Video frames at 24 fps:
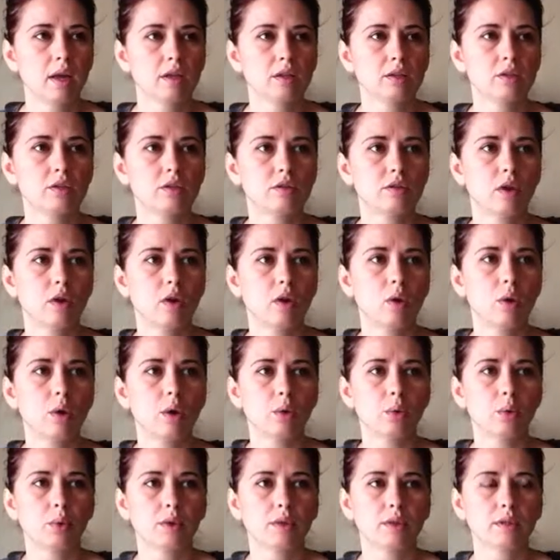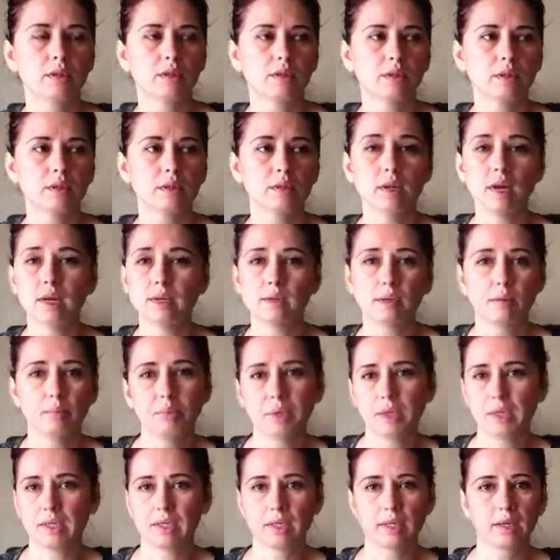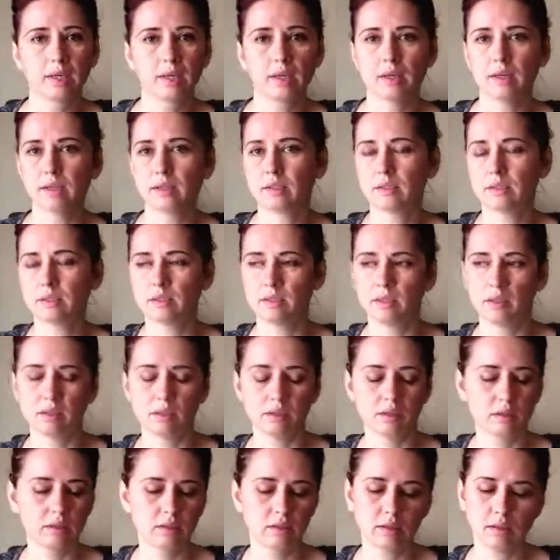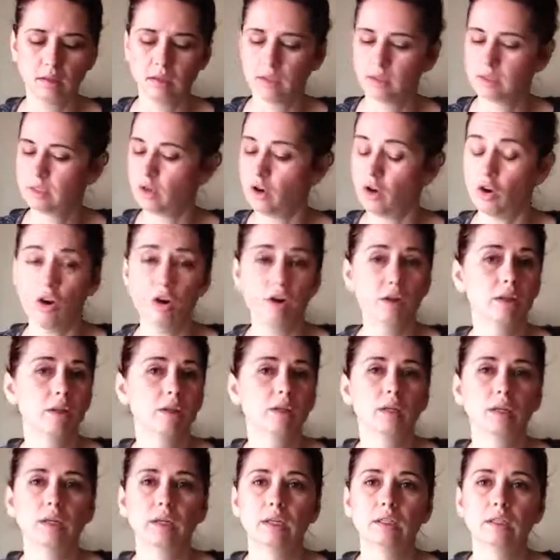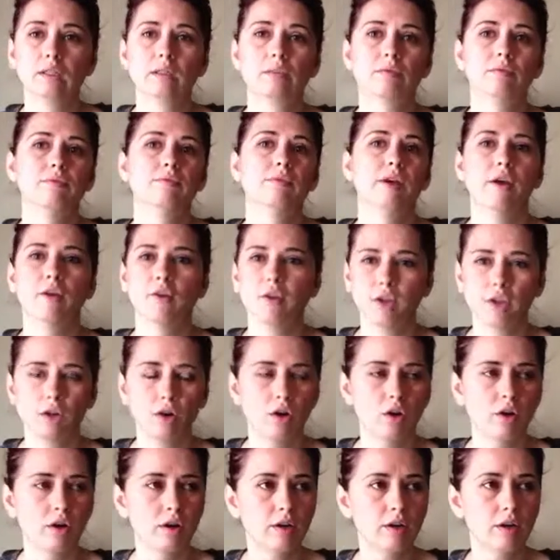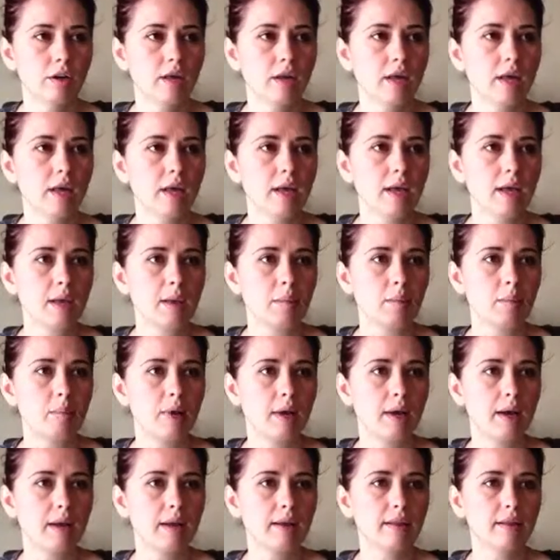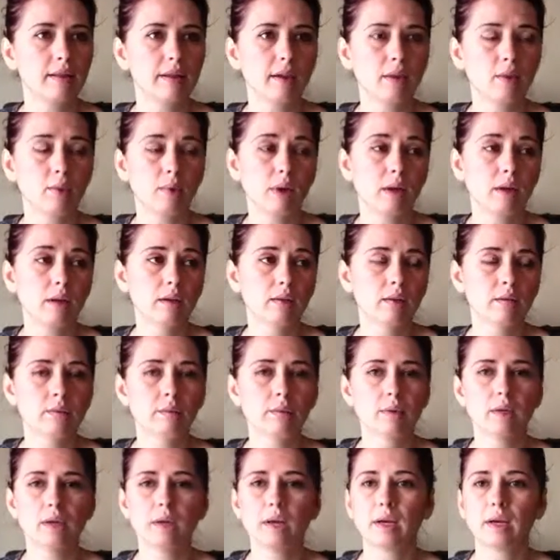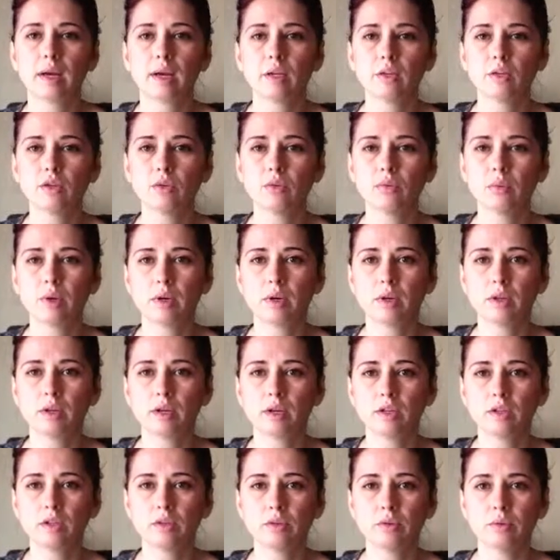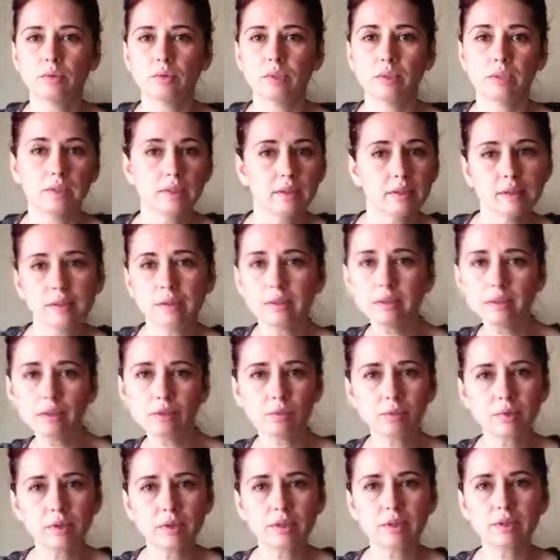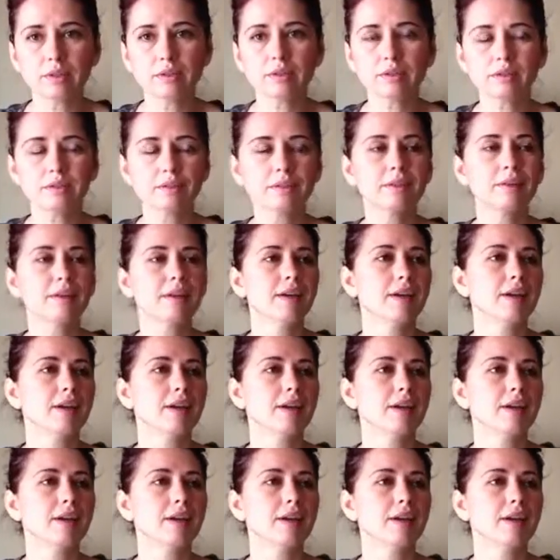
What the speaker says: So it's not a picnic. It's hard. It's very hard. But I thought, well, I gotta do what I gotta do. It is what it is.